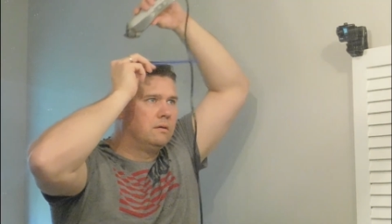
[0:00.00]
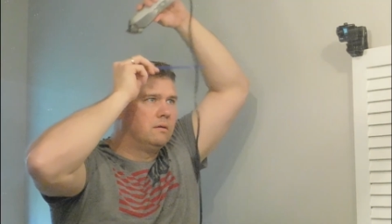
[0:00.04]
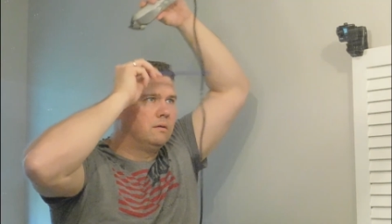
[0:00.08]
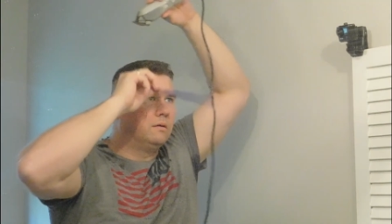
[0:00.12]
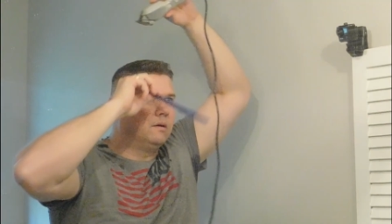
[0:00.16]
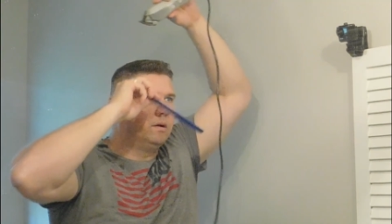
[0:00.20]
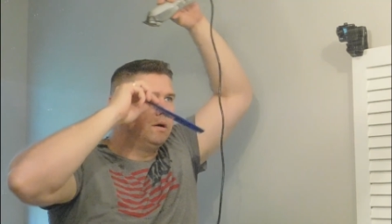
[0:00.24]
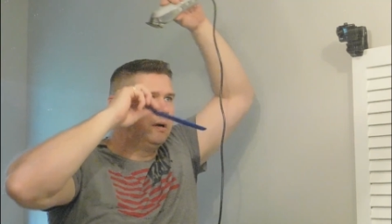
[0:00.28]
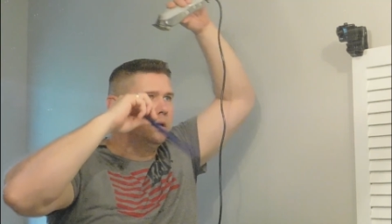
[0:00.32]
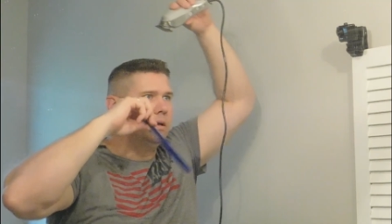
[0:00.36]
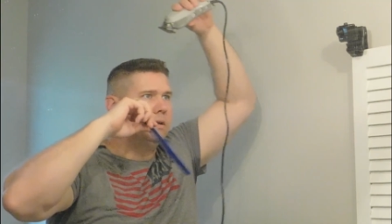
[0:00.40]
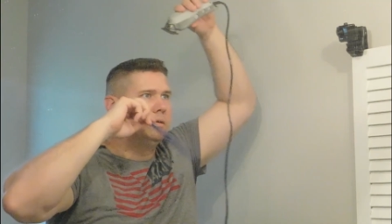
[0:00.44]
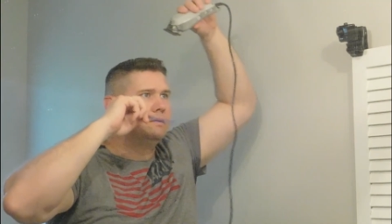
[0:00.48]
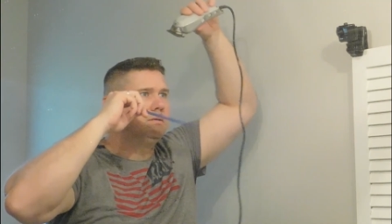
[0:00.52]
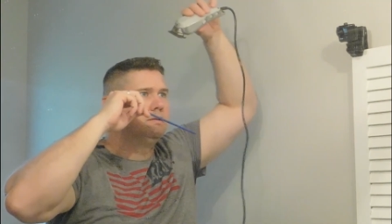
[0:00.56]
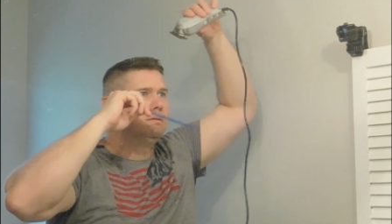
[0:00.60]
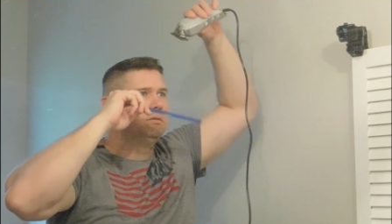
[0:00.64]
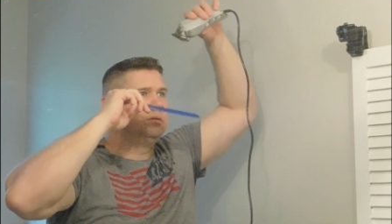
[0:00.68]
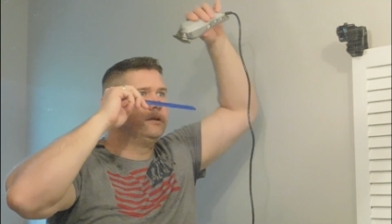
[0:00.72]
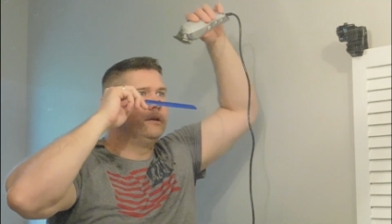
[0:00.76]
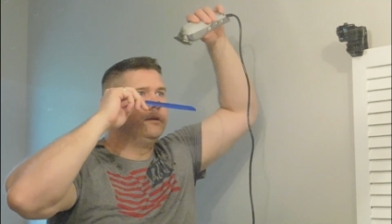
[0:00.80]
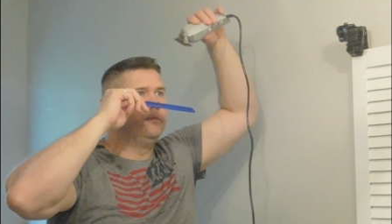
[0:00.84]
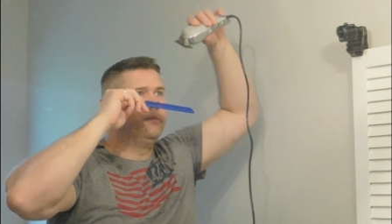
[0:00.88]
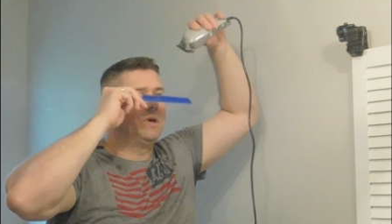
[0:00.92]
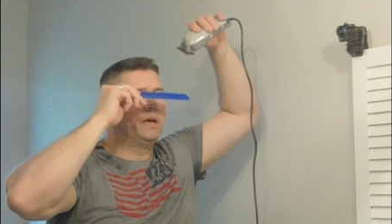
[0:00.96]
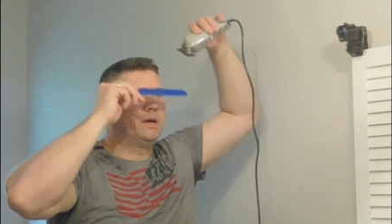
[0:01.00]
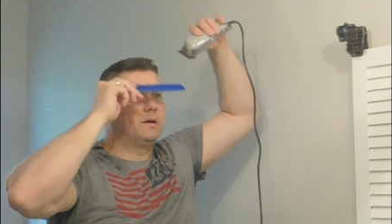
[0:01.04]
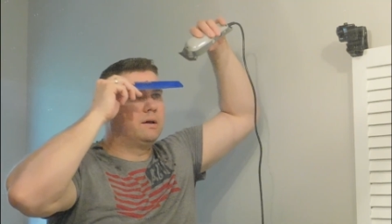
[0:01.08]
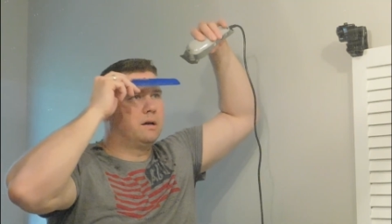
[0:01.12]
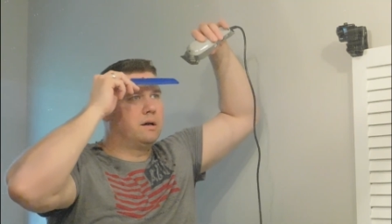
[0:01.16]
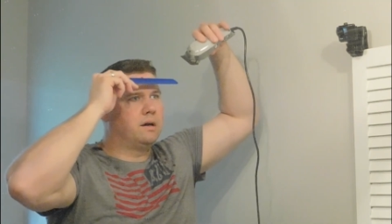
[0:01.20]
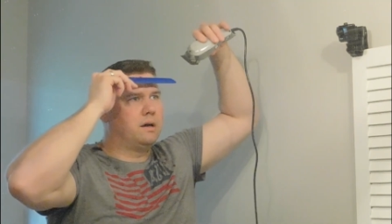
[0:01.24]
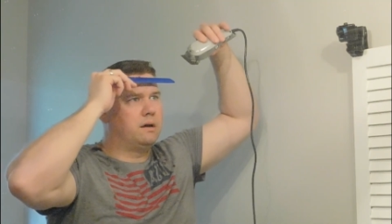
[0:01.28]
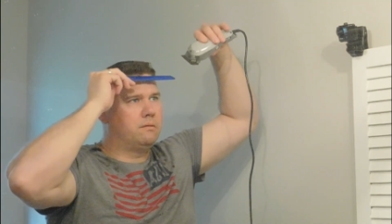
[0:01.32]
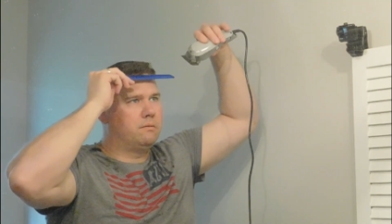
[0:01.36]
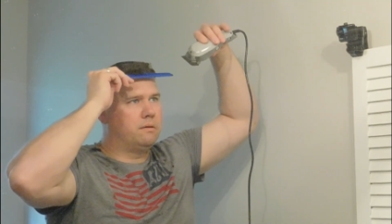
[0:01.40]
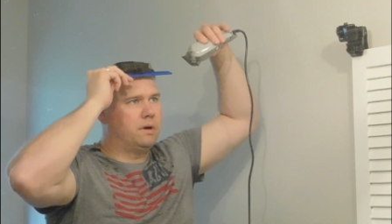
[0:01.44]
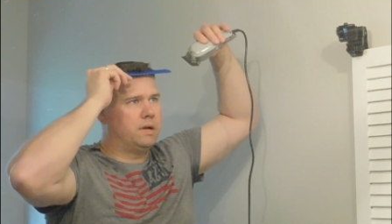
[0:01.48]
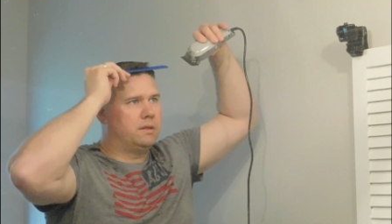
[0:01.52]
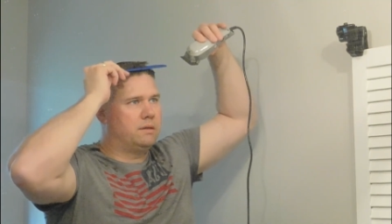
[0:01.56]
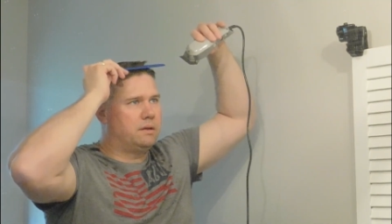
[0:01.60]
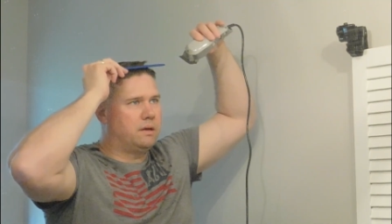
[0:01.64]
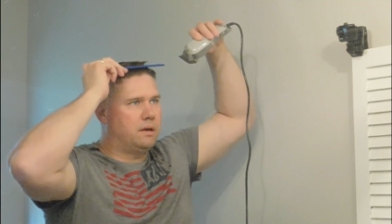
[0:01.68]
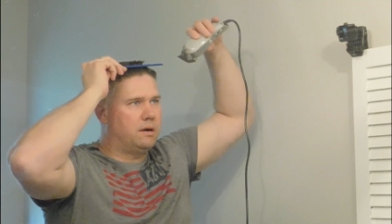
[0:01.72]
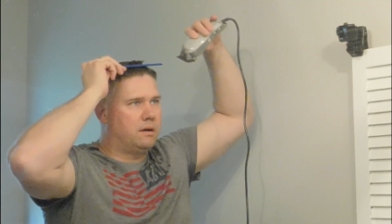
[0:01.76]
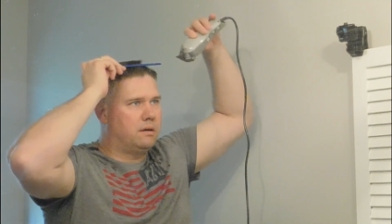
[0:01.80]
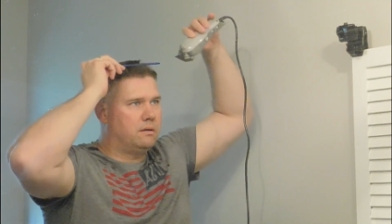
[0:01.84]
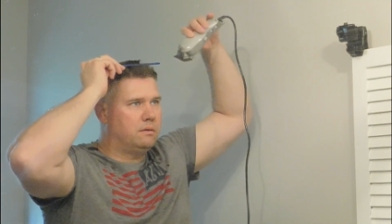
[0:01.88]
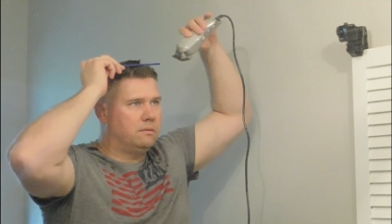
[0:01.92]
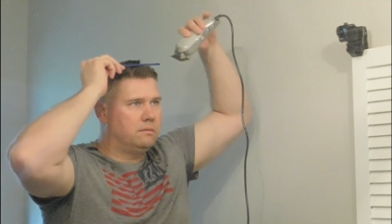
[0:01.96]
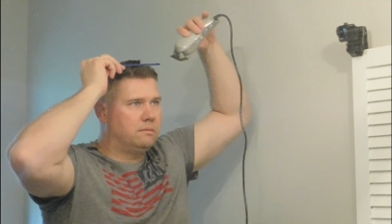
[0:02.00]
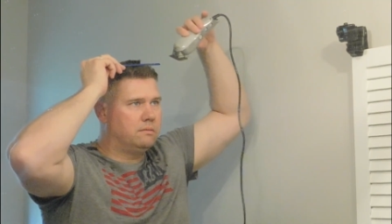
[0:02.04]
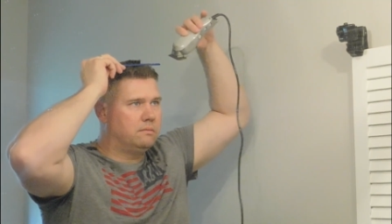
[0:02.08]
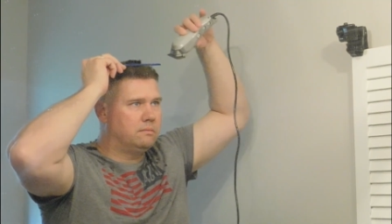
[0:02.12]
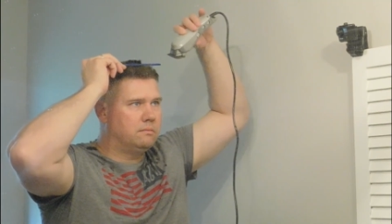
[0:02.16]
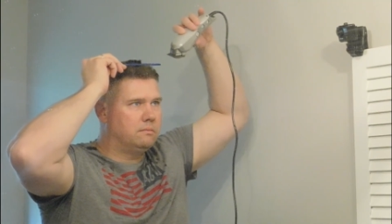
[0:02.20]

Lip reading: alright, so you make a cut right there.